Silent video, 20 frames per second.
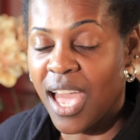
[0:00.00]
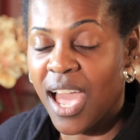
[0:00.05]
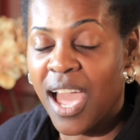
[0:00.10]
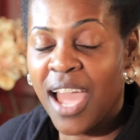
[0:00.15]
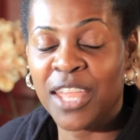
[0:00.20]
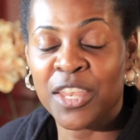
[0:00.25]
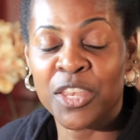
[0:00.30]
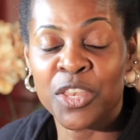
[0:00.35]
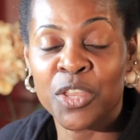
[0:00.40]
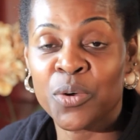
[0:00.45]

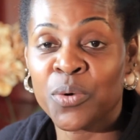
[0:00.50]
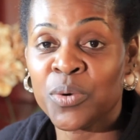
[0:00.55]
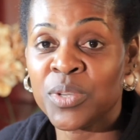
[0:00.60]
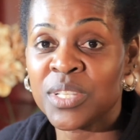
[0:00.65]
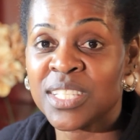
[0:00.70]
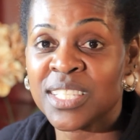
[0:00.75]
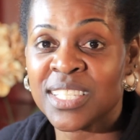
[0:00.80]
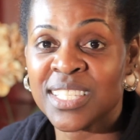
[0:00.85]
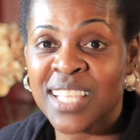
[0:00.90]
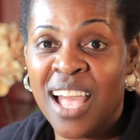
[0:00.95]
I know
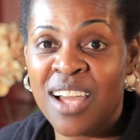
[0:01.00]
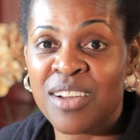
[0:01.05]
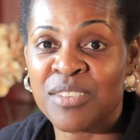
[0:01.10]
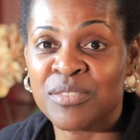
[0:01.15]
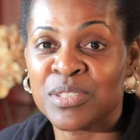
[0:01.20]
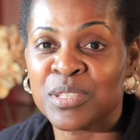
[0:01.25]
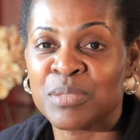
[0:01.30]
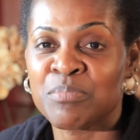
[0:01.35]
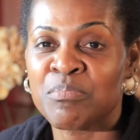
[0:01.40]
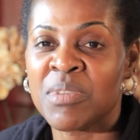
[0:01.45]
it
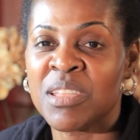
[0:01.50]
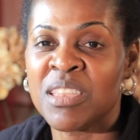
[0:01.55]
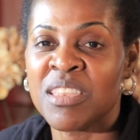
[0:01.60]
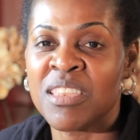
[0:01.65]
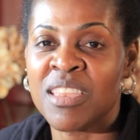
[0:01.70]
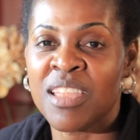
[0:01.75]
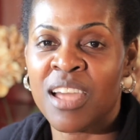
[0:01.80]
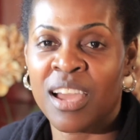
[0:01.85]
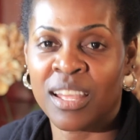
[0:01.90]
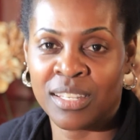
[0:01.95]
sounds
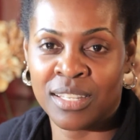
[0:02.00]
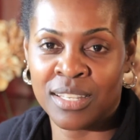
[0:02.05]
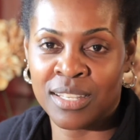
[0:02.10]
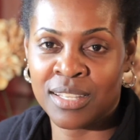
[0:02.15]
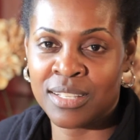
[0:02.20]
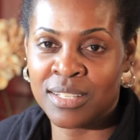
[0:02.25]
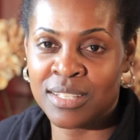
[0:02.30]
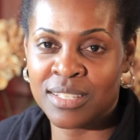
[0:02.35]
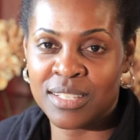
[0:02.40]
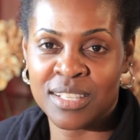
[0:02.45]

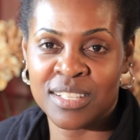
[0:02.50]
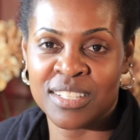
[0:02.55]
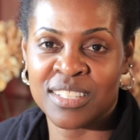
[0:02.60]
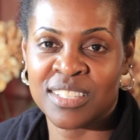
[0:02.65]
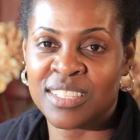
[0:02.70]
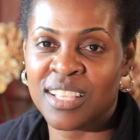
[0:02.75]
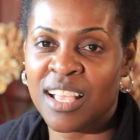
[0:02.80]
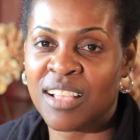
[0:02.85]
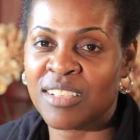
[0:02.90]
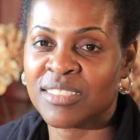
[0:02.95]
monotonous. It
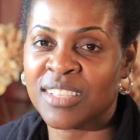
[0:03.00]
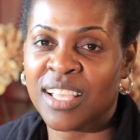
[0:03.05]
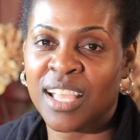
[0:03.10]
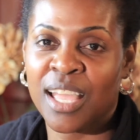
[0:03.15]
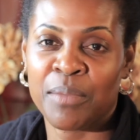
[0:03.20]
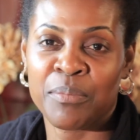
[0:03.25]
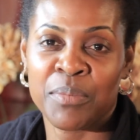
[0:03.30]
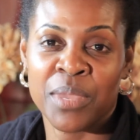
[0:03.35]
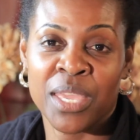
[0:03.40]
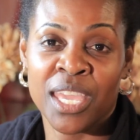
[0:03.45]
sounds like
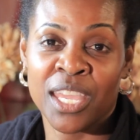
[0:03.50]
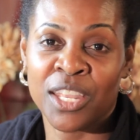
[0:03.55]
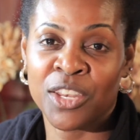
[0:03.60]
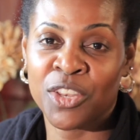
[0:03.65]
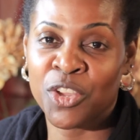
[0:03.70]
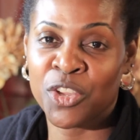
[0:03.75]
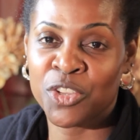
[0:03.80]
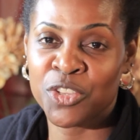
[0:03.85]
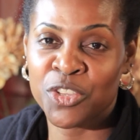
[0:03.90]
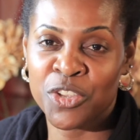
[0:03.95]
I'm
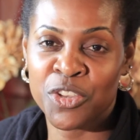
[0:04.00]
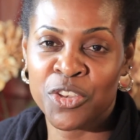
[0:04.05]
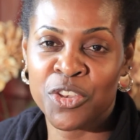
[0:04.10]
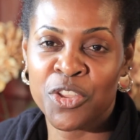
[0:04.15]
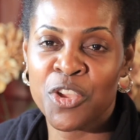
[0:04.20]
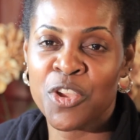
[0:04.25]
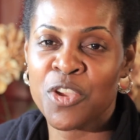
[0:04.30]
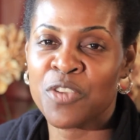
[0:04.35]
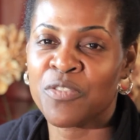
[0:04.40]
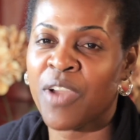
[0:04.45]
getting on your
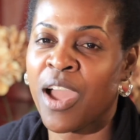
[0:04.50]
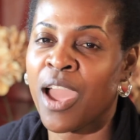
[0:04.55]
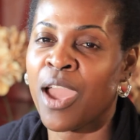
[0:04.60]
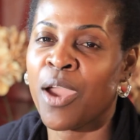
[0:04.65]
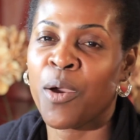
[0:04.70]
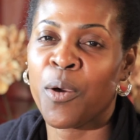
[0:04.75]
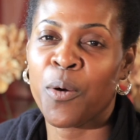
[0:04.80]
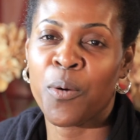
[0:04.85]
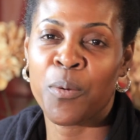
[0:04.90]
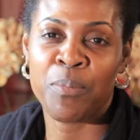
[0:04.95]
nerve. I
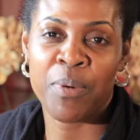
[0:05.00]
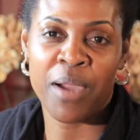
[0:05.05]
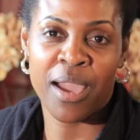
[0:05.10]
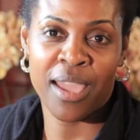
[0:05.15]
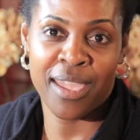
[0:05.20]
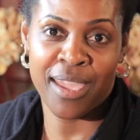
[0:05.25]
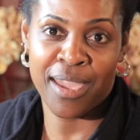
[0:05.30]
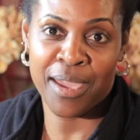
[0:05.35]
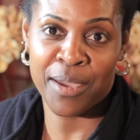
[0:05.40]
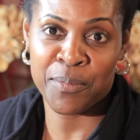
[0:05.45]
hope I
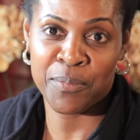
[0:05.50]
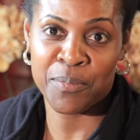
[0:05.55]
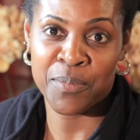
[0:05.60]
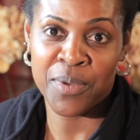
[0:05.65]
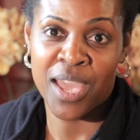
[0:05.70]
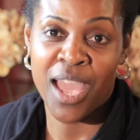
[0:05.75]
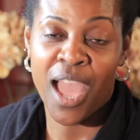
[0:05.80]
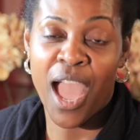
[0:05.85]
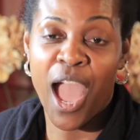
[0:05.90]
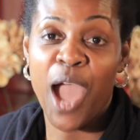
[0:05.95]
am.
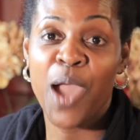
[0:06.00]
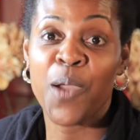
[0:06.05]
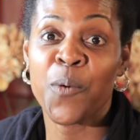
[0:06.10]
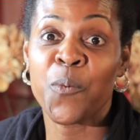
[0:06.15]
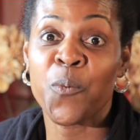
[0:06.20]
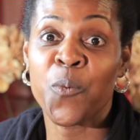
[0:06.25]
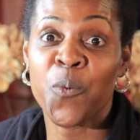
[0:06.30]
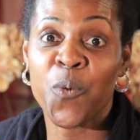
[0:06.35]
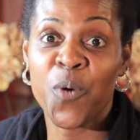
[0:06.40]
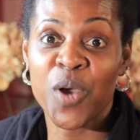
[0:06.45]
I
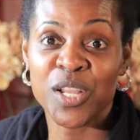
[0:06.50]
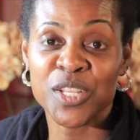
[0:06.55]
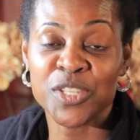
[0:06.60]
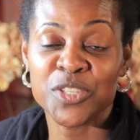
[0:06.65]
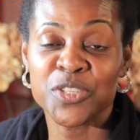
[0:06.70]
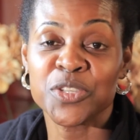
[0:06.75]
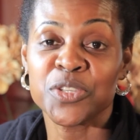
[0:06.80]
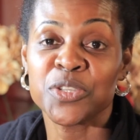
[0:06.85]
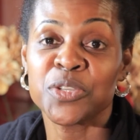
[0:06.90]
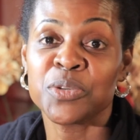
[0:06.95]

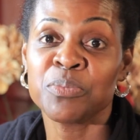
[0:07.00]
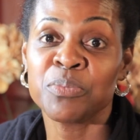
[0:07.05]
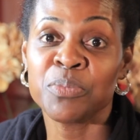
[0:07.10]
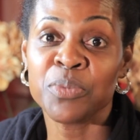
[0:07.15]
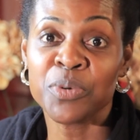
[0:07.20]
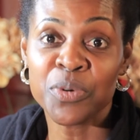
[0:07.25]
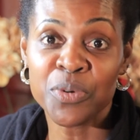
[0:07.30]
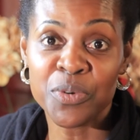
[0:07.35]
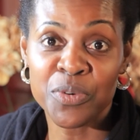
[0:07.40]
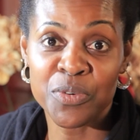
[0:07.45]
want you to
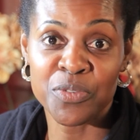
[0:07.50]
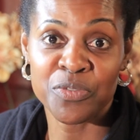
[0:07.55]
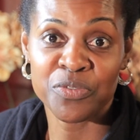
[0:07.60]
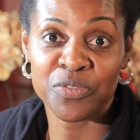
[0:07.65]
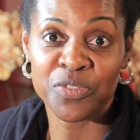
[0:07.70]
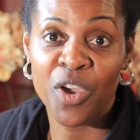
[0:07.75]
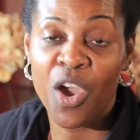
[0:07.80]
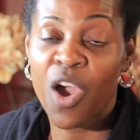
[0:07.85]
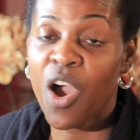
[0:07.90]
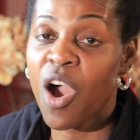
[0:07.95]
move.
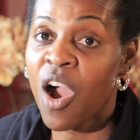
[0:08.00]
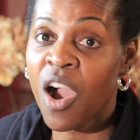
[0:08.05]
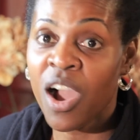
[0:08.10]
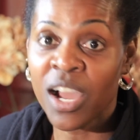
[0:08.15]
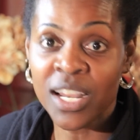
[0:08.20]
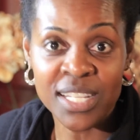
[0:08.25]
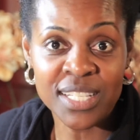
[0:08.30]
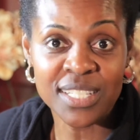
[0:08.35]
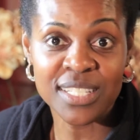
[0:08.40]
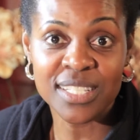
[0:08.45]

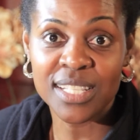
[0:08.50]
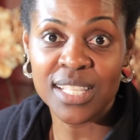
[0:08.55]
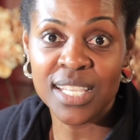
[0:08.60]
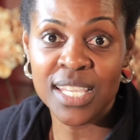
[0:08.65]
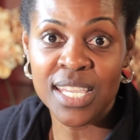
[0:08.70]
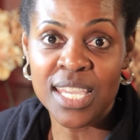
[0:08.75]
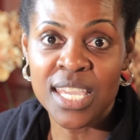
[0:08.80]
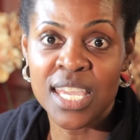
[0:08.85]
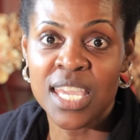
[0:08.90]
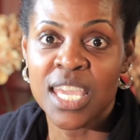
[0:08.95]

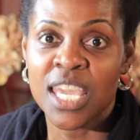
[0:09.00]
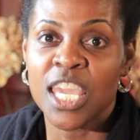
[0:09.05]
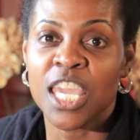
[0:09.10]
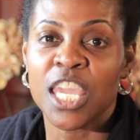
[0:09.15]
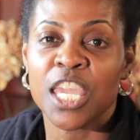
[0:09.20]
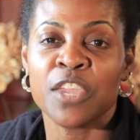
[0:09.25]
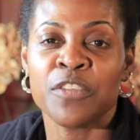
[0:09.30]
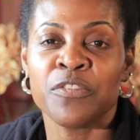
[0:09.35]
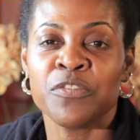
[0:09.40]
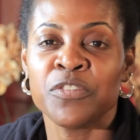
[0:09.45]
Honestly,
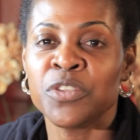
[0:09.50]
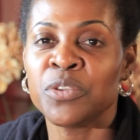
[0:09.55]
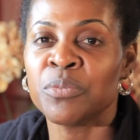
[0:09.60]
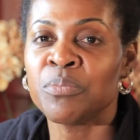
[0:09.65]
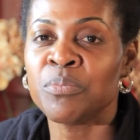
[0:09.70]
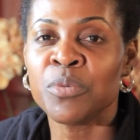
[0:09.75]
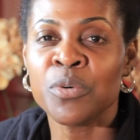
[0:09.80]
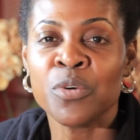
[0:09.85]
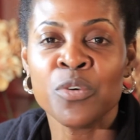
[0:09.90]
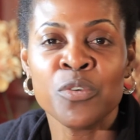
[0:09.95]
if you
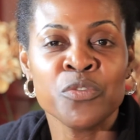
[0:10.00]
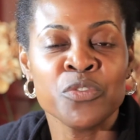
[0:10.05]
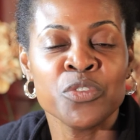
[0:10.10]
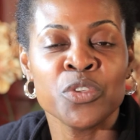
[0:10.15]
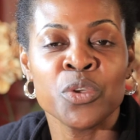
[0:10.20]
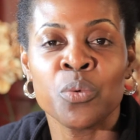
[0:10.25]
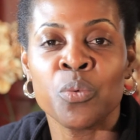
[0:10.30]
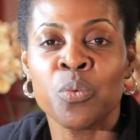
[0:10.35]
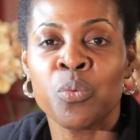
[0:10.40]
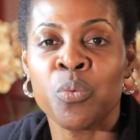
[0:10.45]
move,
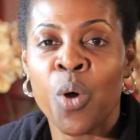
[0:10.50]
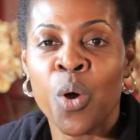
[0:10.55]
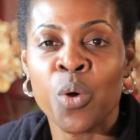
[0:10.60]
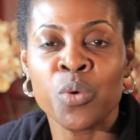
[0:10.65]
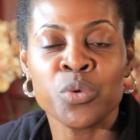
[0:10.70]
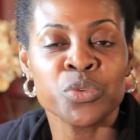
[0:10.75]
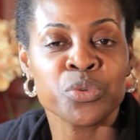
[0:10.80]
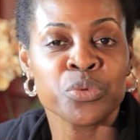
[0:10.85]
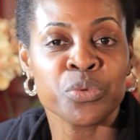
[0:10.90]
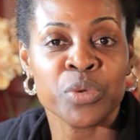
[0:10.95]
you
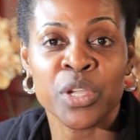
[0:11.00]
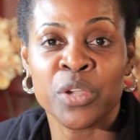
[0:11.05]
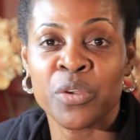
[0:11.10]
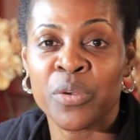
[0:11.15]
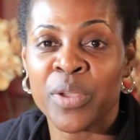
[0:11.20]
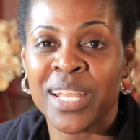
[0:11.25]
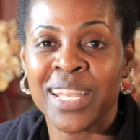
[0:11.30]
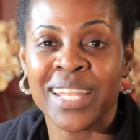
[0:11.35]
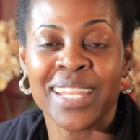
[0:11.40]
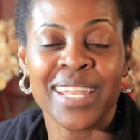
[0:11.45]
won't
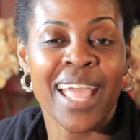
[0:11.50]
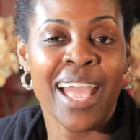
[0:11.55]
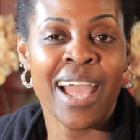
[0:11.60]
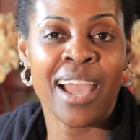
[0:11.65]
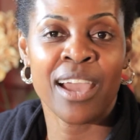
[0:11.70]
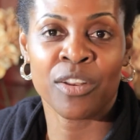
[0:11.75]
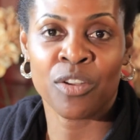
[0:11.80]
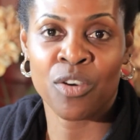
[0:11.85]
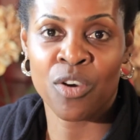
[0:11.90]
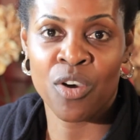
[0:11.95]
regret it
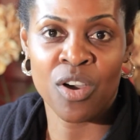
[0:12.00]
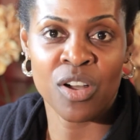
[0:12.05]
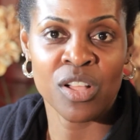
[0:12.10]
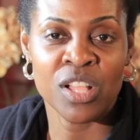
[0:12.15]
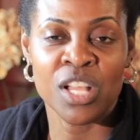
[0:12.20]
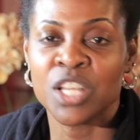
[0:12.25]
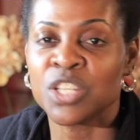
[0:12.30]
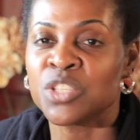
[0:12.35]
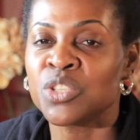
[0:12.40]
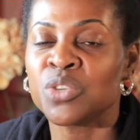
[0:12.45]
at all.
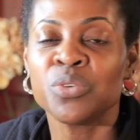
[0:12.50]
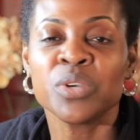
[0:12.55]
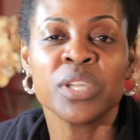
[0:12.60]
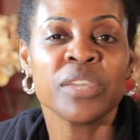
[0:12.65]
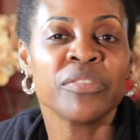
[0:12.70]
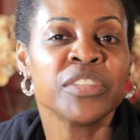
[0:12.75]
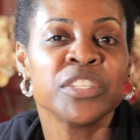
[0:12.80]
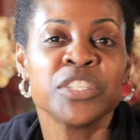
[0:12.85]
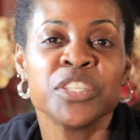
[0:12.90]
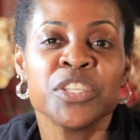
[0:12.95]
Don't
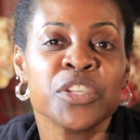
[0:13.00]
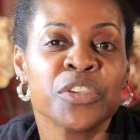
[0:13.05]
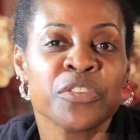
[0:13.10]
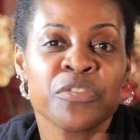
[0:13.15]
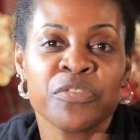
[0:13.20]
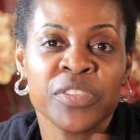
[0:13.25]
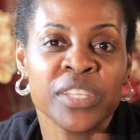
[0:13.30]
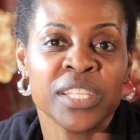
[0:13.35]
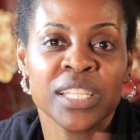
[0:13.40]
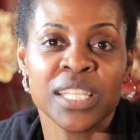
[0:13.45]
give in to your
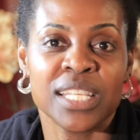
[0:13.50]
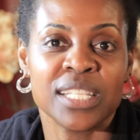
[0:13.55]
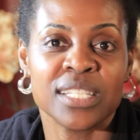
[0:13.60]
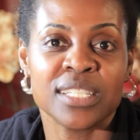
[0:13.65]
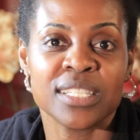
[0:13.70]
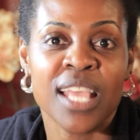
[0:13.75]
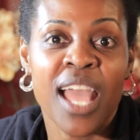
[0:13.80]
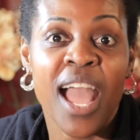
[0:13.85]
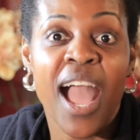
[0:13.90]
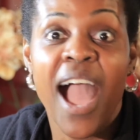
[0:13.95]

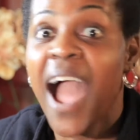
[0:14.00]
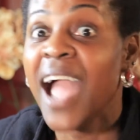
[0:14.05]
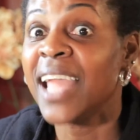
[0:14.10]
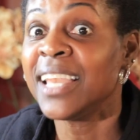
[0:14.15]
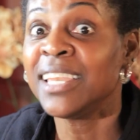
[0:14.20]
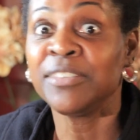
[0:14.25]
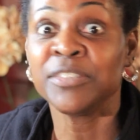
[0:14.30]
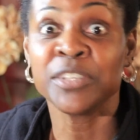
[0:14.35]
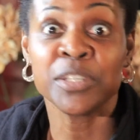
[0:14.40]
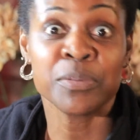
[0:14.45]
feelings. I
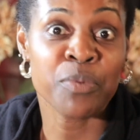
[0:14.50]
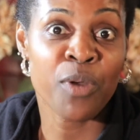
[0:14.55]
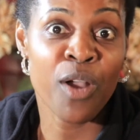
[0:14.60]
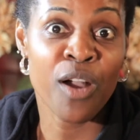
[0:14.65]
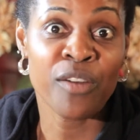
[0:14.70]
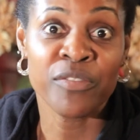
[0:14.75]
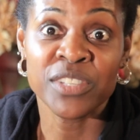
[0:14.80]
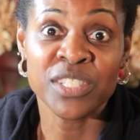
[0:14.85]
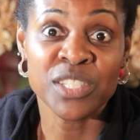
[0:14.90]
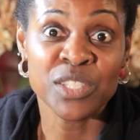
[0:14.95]
live in a
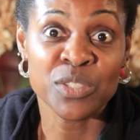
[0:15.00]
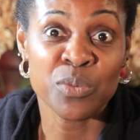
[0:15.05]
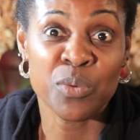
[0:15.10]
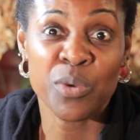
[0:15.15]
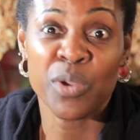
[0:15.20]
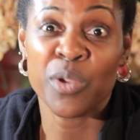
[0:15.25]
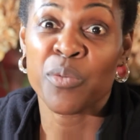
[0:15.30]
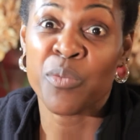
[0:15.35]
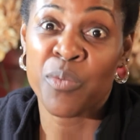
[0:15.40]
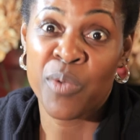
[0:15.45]
province
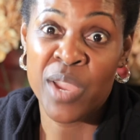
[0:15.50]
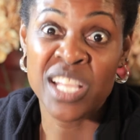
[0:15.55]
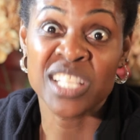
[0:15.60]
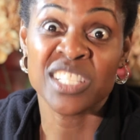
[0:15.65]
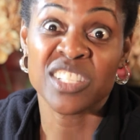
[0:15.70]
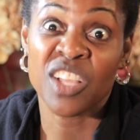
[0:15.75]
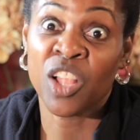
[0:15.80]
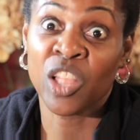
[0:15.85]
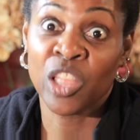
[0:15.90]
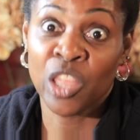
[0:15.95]
where it
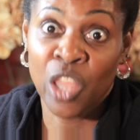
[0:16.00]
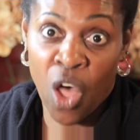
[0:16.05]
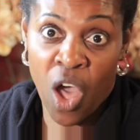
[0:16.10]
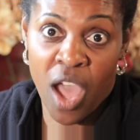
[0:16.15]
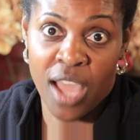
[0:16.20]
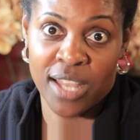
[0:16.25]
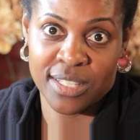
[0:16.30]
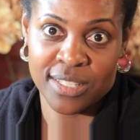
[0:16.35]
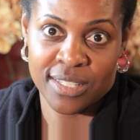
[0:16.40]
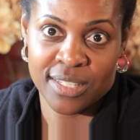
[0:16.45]
rains a
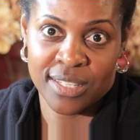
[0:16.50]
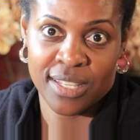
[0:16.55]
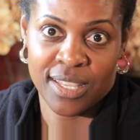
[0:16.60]
lot.